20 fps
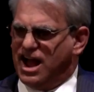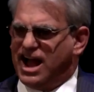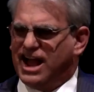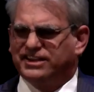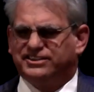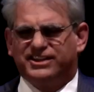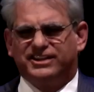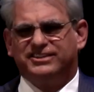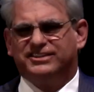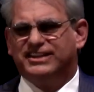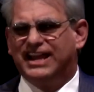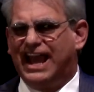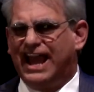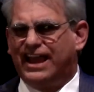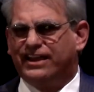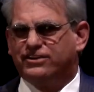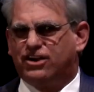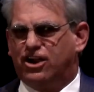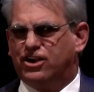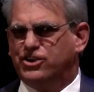I said,
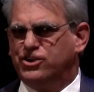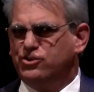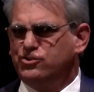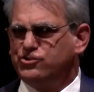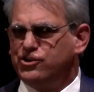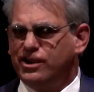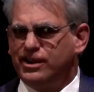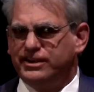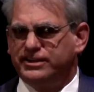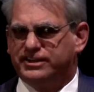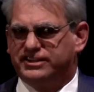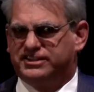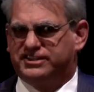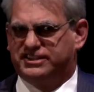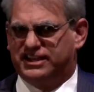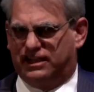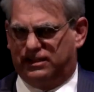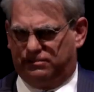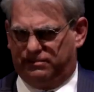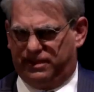"Dad, are you trying to
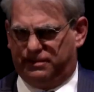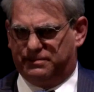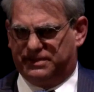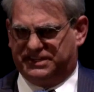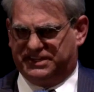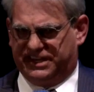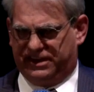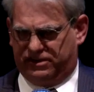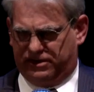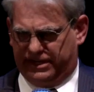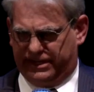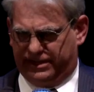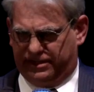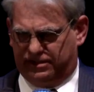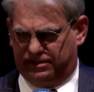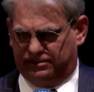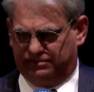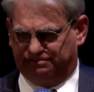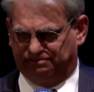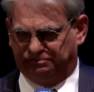sell me
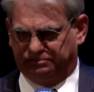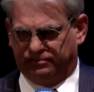material?"